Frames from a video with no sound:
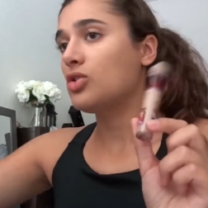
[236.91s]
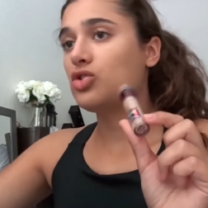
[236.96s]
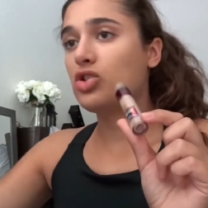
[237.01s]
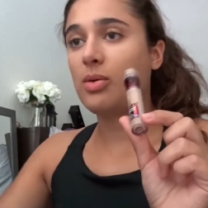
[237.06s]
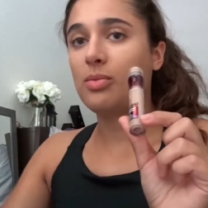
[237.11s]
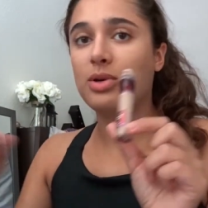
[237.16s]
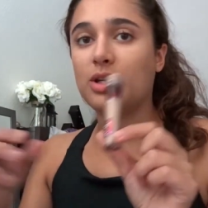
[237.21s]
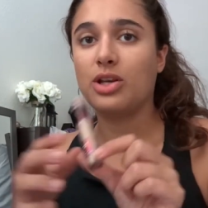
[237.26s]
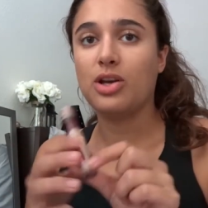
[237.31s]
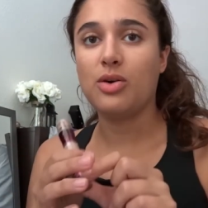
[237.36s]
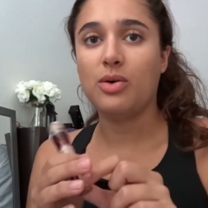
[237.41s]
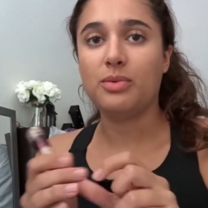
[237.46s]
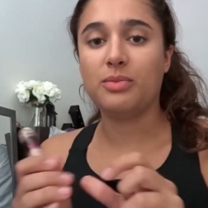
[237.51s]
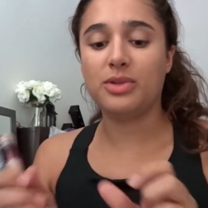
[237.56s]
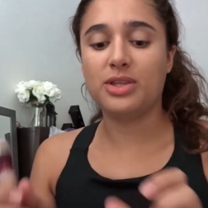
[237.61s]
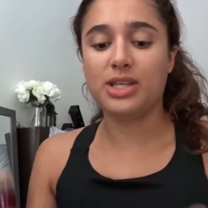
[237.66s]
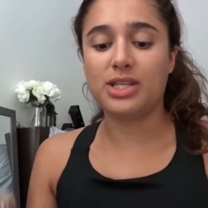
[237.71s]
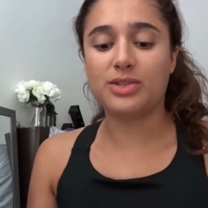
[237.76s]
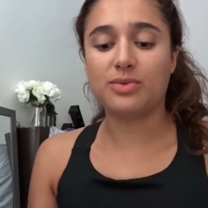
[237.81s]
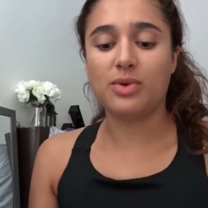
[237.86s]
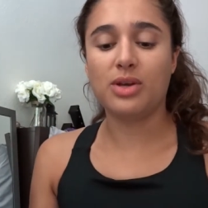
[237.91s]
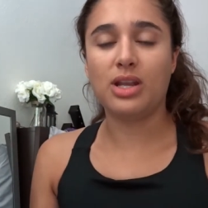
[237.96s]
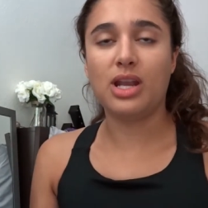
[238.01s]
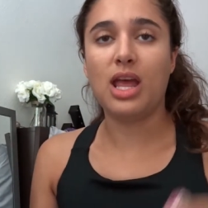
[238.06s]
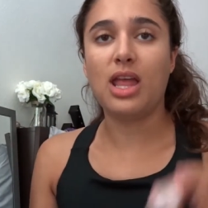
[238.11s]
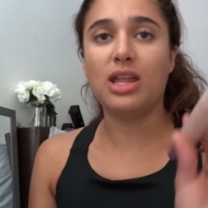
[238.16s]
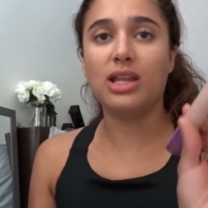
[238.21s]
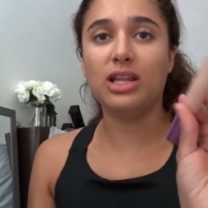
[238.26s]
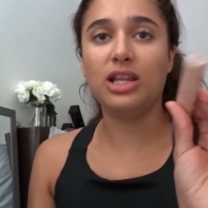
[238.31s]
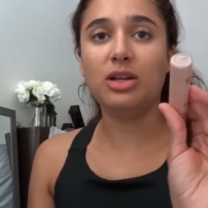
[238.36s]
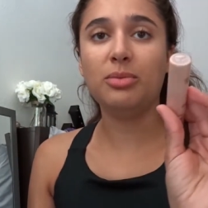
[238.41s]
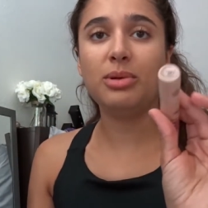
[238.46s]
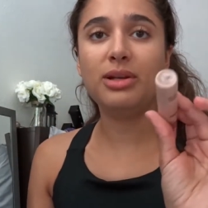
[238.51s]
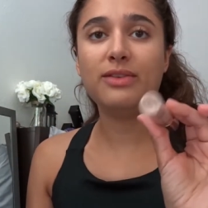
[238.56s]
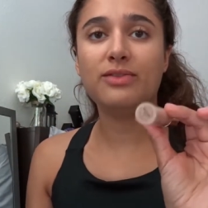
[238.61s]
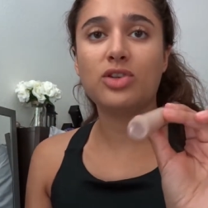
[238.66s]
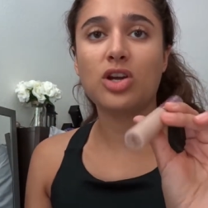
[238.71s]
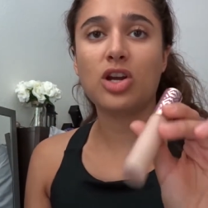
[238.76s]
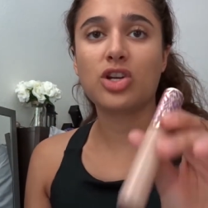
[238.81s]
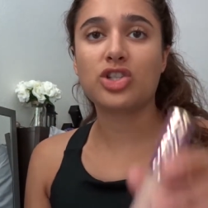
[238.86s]
So I'm going to go in with this one and a little bit
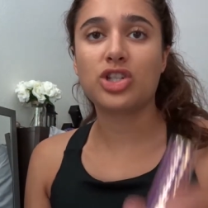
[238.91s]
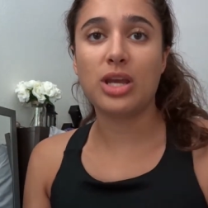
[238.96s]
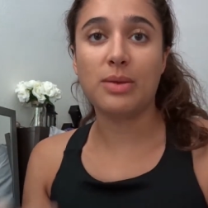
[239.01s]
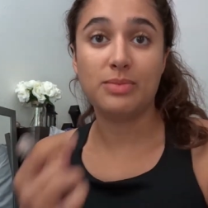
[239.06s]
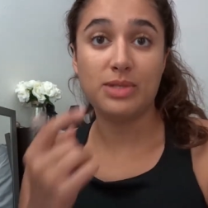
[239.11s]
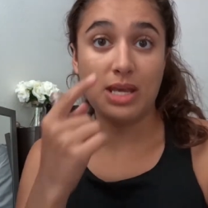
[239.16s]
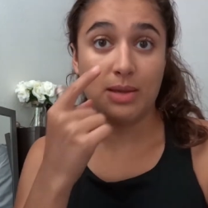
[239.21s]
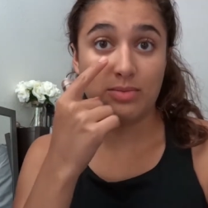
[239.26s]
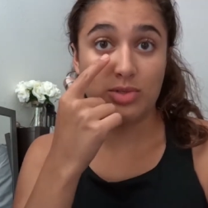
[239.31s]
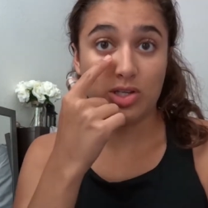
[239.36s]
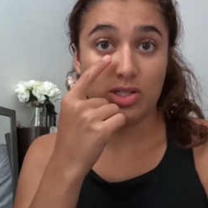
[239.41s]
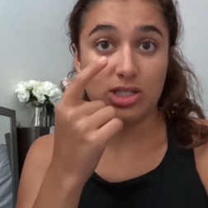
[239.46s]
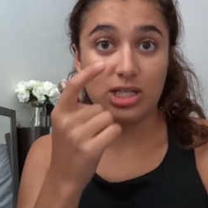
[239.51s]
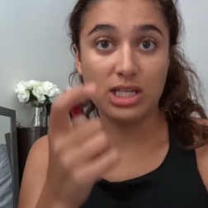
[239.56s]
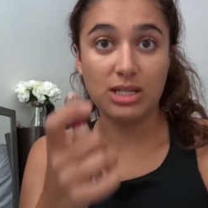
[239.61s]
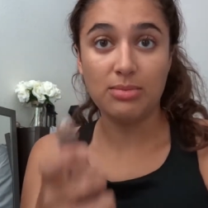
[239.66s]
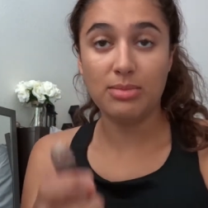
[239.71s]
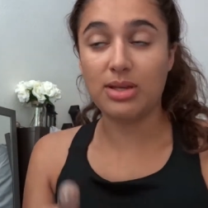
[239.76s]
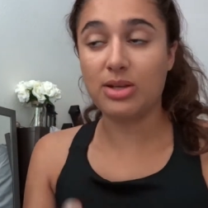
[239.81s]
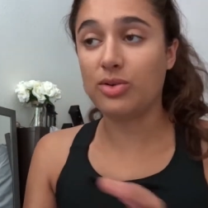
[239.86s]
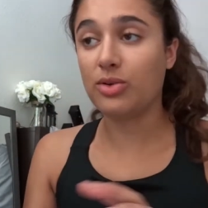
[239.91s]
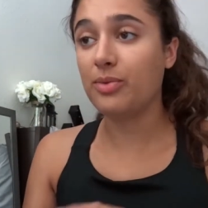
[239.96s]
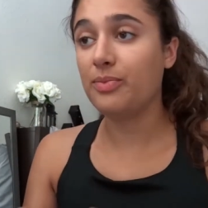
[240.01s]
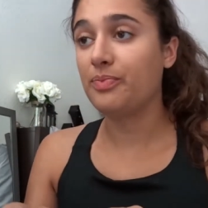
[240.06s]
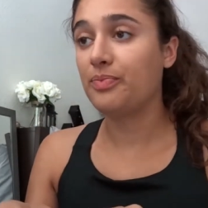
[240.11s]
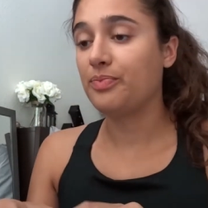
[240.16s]
of Tarte Shape Tape just in the middle.